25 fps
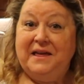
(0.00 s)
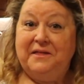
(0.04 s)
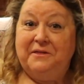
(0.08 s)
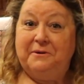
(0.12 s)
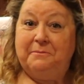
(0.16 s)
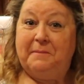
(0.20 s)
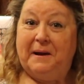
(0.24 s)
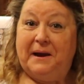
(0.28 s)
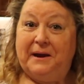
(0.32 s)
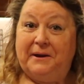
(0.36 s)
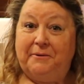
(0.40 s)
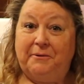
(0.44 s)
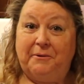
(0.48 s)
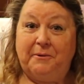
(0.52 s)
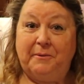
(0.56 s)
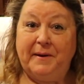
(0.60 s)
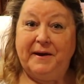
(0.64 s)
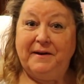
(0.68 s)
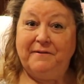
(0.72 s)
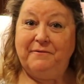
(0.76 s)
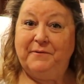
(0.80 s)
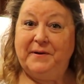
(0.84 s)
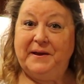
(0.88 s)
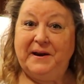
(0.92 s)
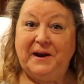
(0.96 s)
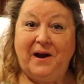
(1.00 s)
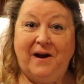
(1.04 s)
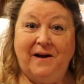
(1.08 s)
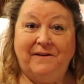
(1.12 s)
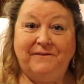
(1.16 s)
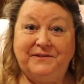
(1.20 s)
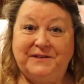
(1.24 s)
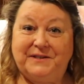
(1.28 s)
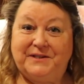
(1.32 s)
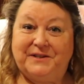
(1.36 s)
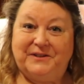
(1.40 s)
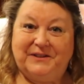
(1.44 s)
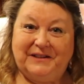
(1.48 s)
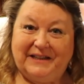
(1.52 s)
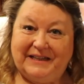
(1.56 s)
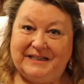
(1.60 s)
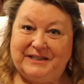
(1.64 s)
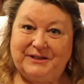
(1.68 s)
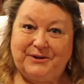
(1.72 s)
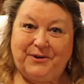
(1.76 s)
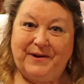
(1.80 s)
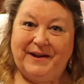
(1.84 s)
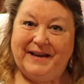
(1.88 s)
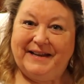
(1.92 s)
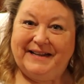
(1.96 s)
the microwave went off, so let's
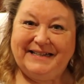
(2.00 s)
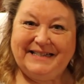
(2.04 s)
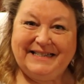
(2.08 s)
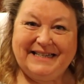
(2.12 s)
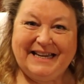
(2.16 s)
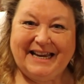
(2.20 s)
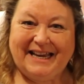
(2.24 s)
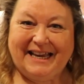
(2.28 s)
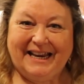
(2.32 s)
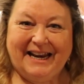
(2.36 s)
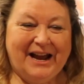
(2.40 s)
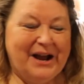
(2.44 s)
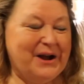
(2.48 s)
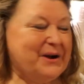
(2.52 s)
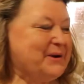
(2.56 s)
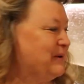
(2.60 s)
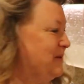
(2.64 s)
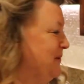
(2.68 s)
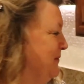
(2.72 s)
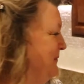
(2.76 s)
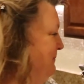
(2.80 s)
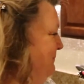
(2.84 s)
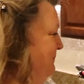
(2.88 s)
go ahead and take it out.